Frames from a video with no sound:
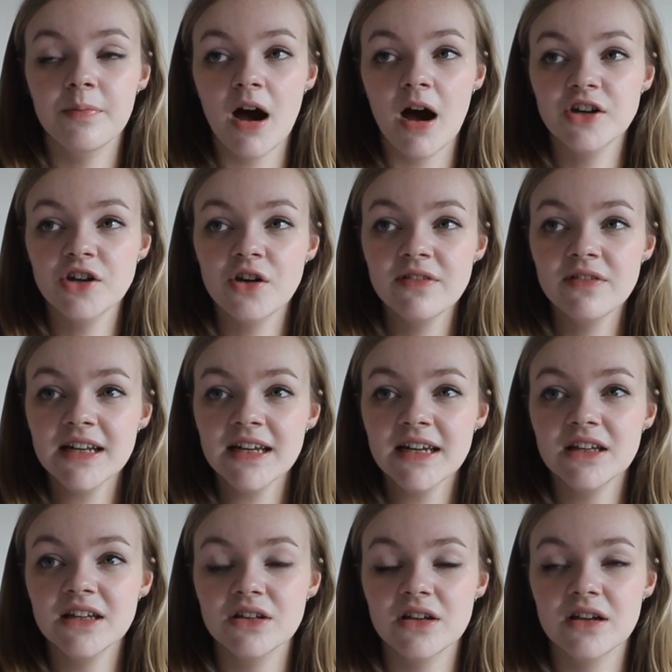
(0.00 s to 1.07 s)
I don't
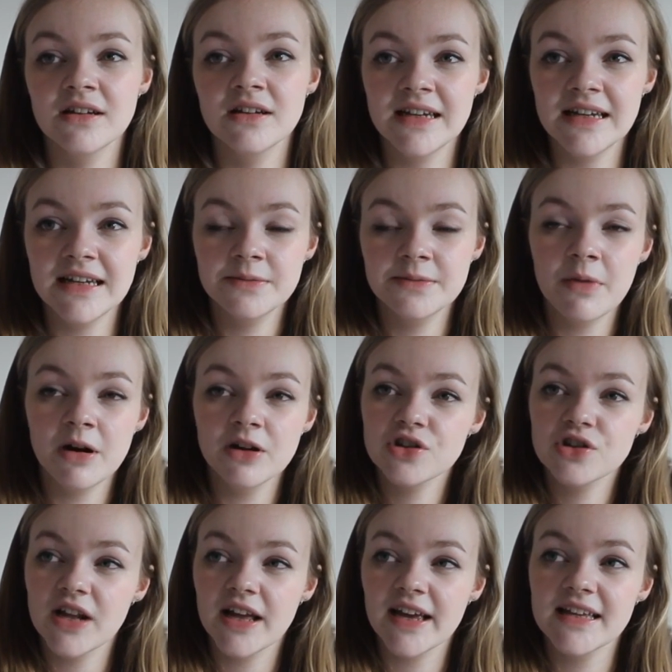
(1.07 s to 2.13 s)
really need
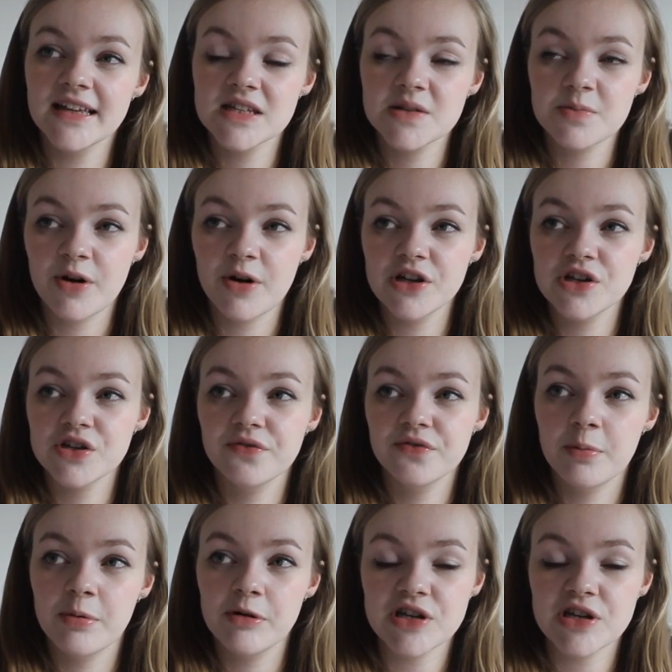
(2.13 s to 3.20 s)
much like inspiration for
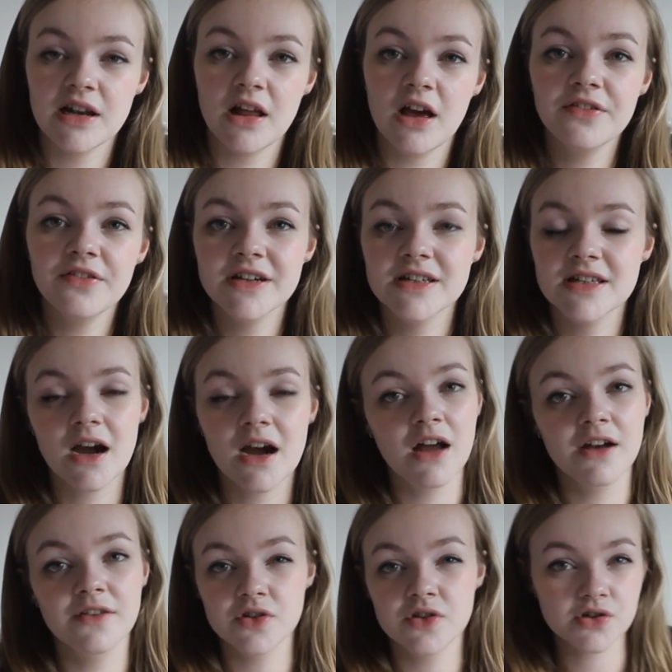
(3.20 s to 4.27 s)
Project Life because I
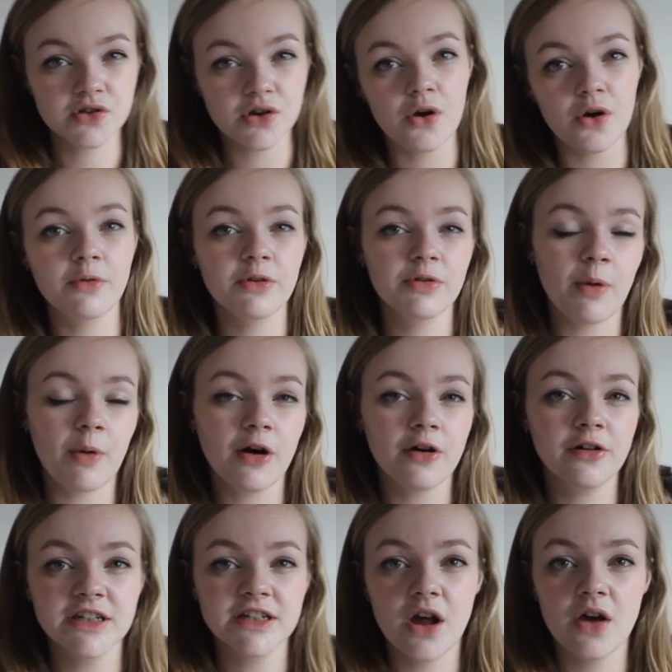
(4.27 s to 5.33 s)
kind of just go with what I
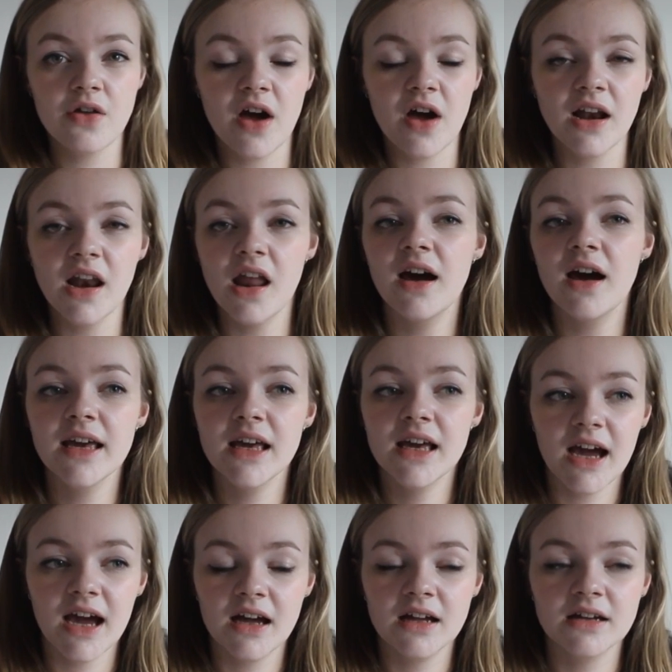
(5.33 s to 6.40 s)
already know that I like,
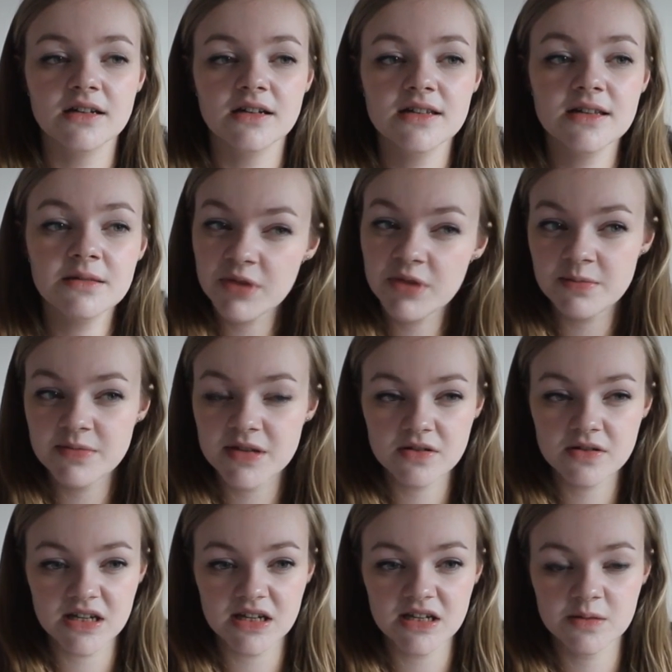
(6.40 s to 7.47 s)
and sometimes I'll
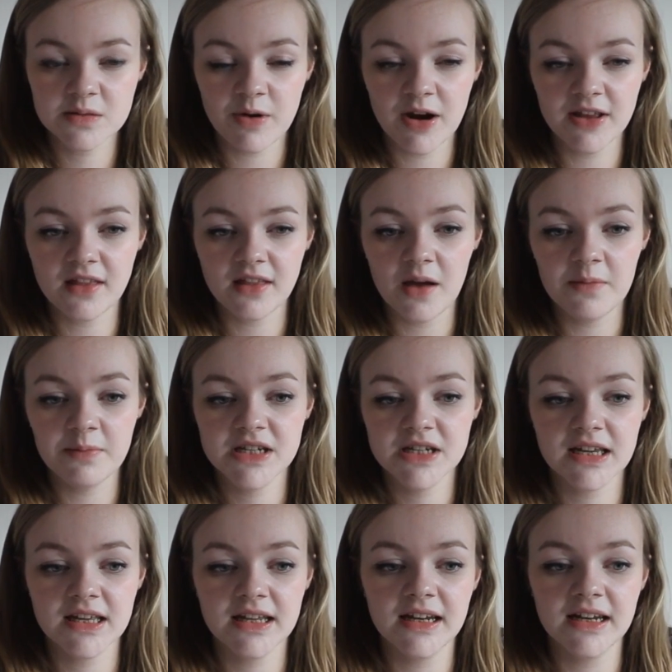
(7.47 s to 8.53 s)
see a spread that I
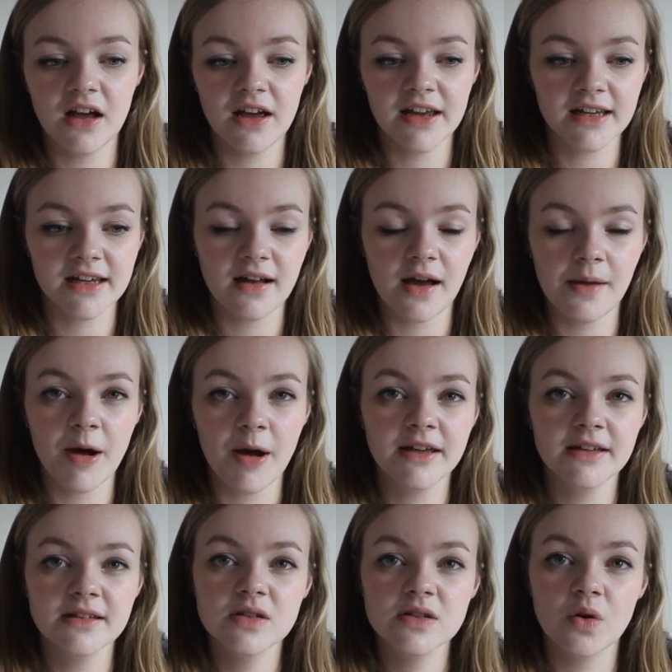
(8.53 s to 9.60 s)
particularly like and I
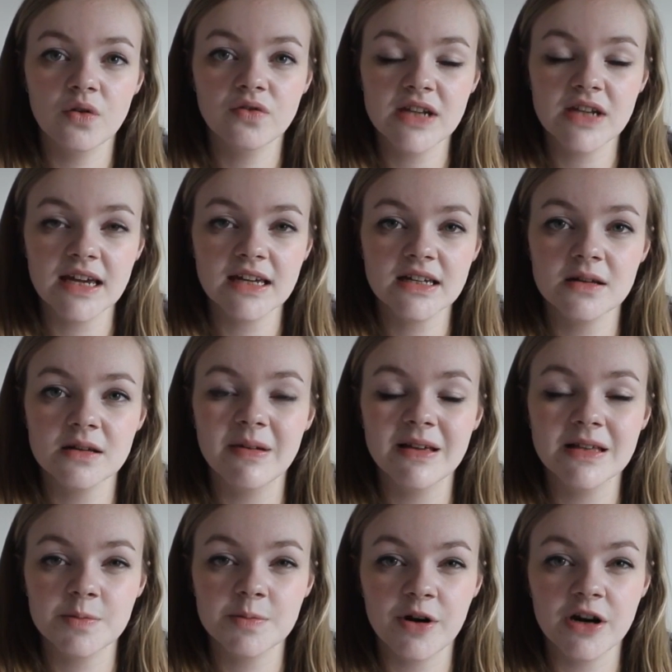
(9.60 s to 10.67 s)
might sort of take some
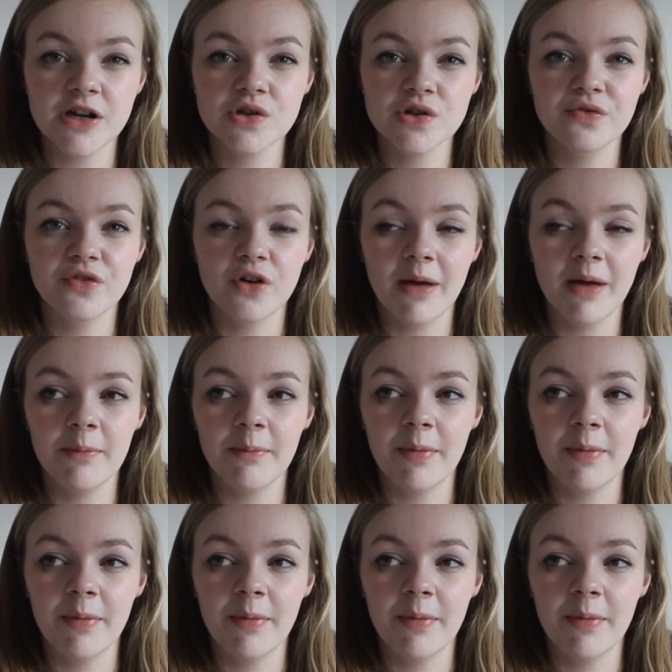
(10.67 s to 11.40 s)
inspiration from it.